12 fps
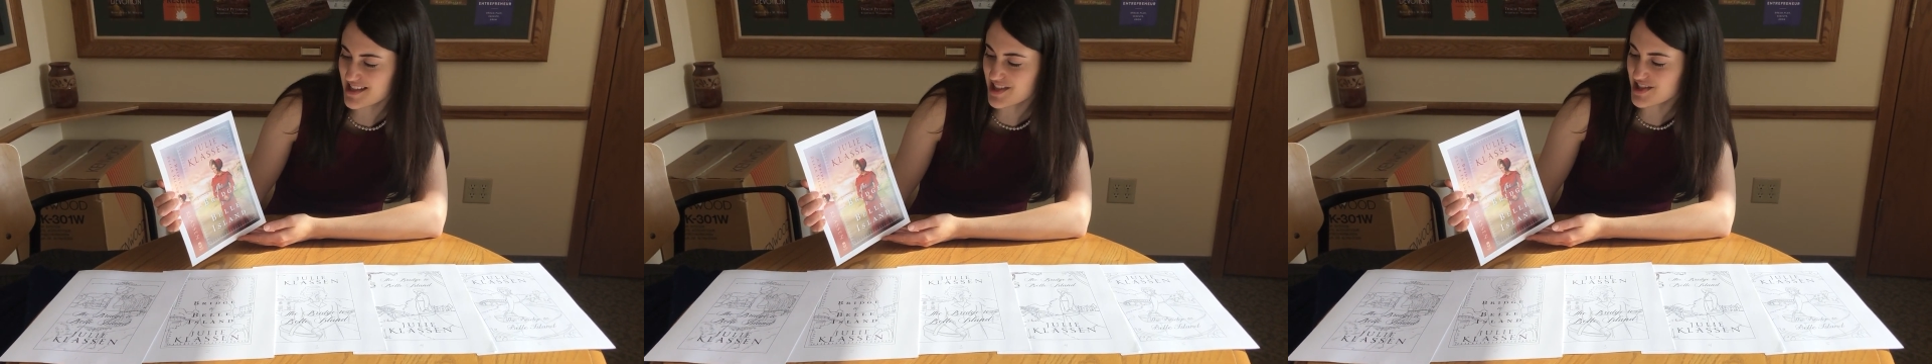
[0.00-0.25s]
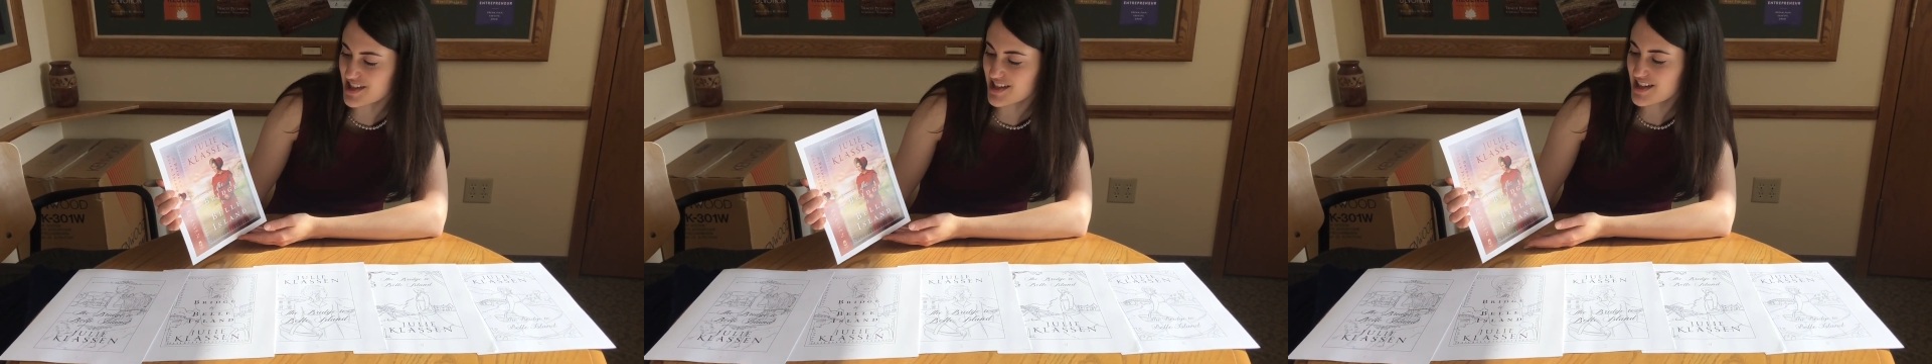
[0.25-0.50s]

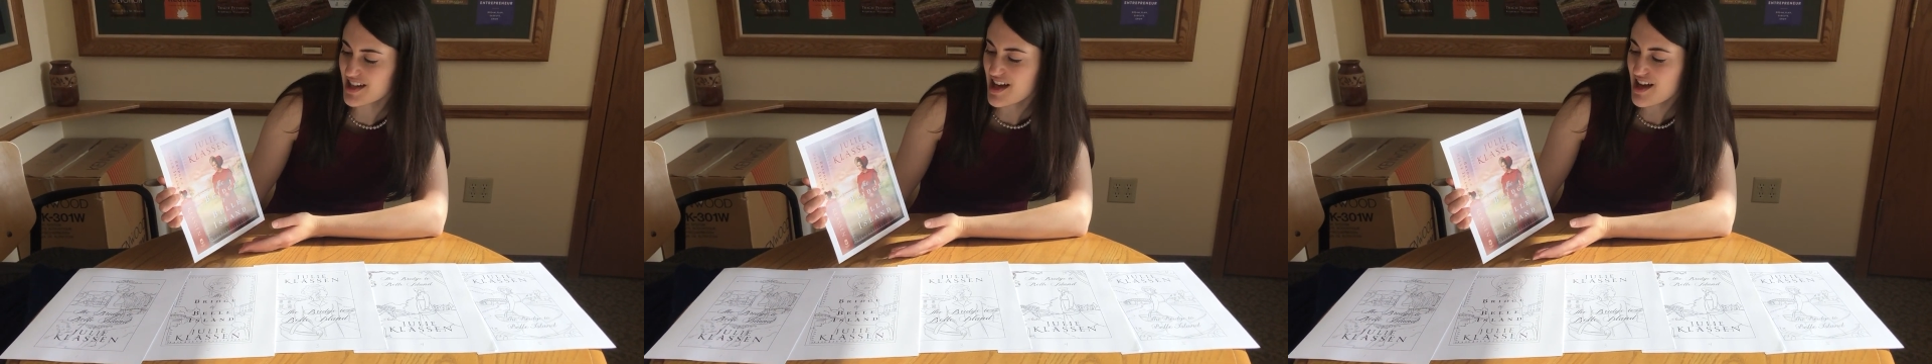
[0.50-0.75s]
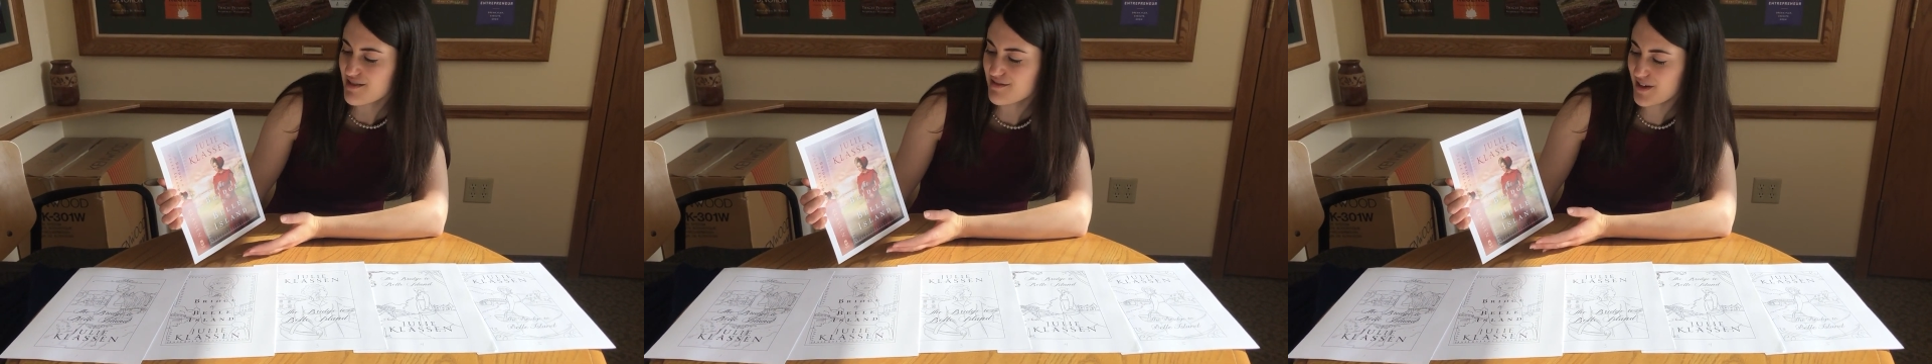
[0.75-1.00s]
such a
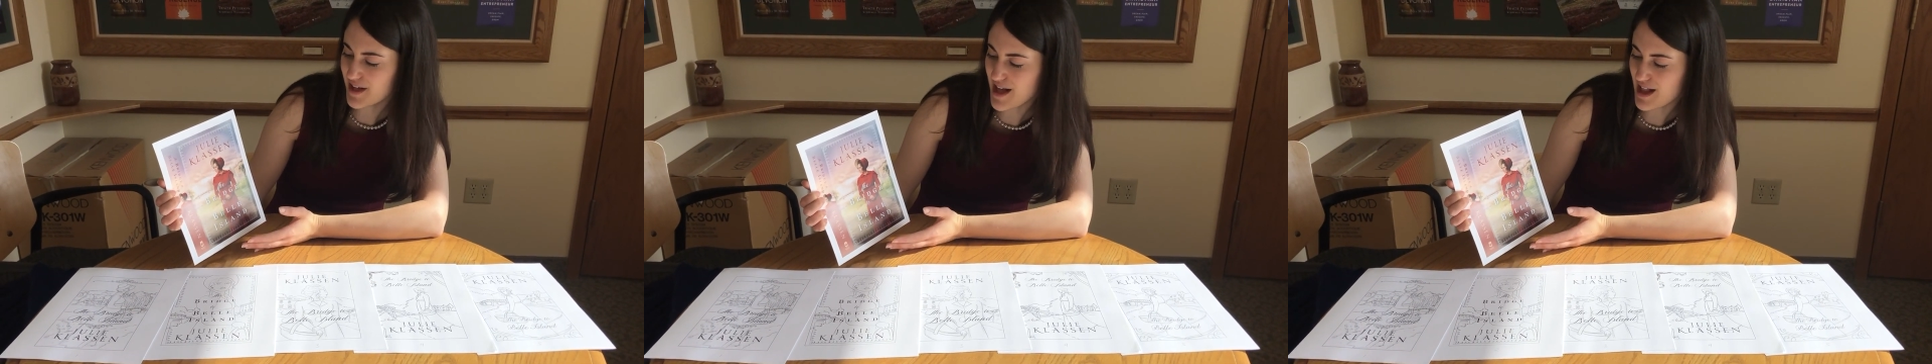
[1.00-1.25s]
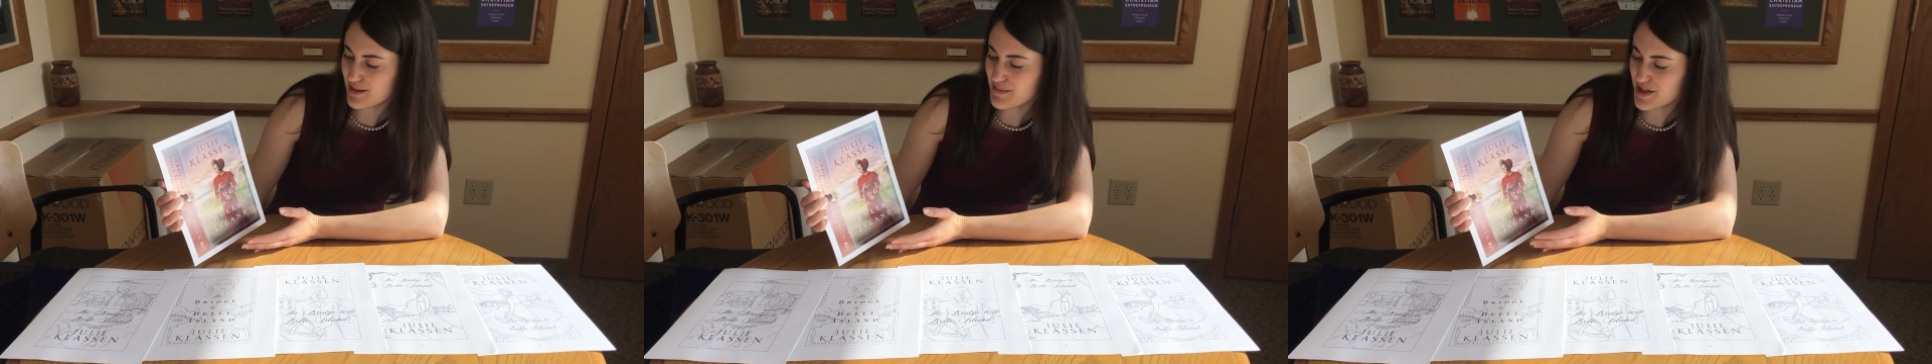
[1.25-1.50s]
fun
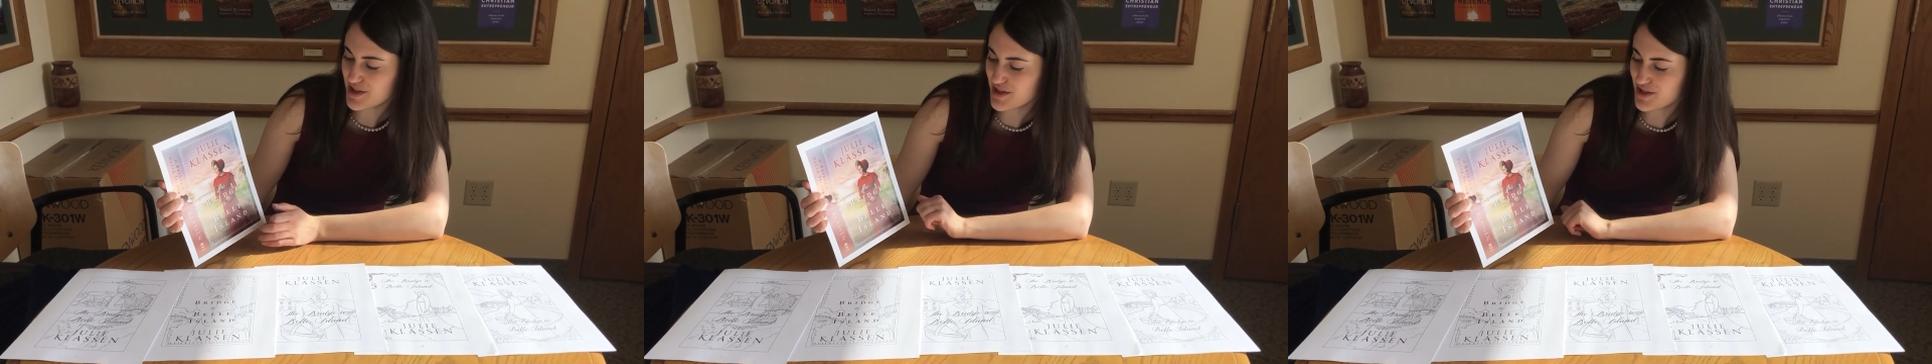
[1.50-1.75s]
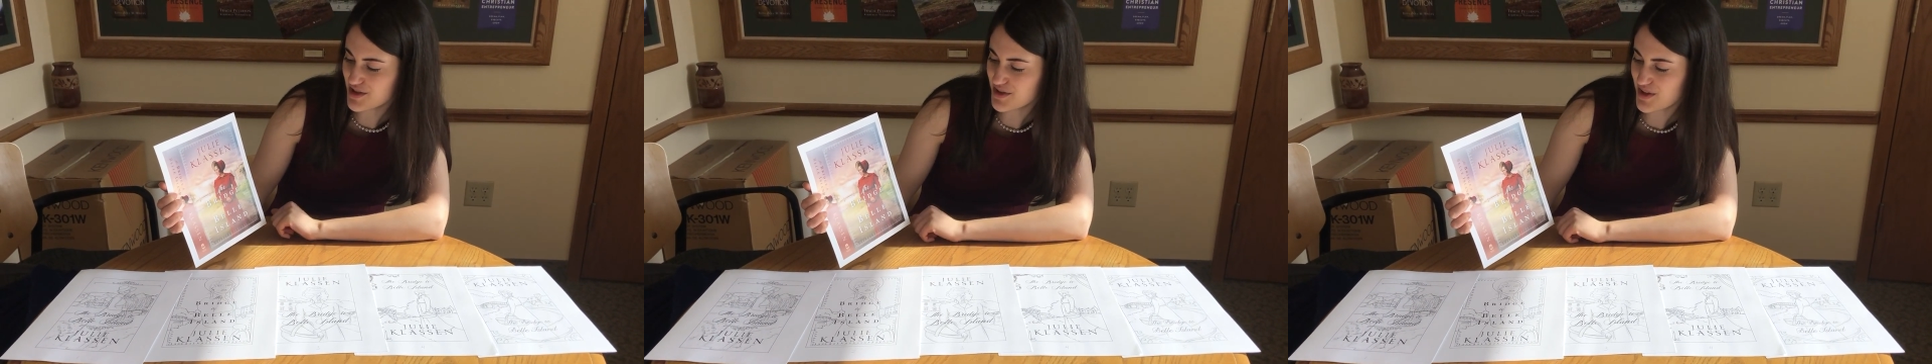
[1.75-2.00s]
element to
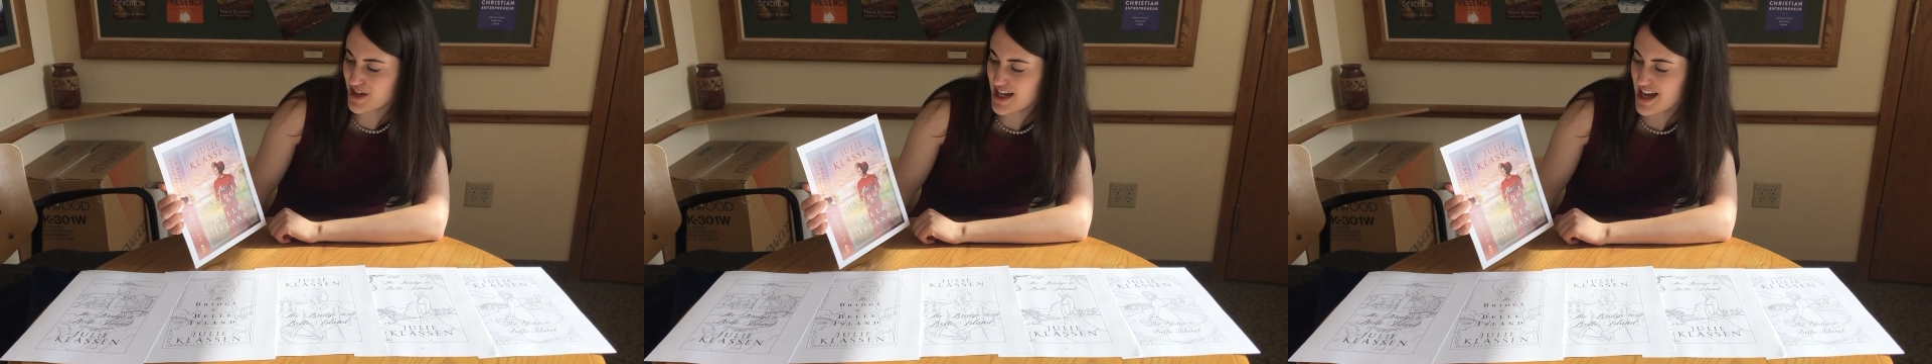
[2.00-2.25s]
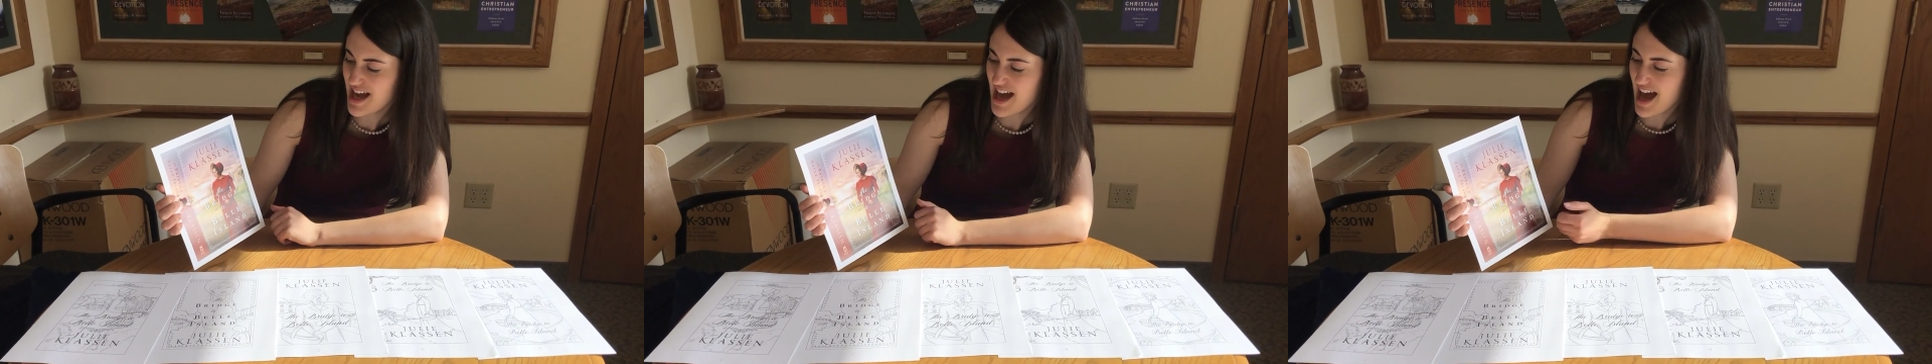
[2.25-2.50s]
the story.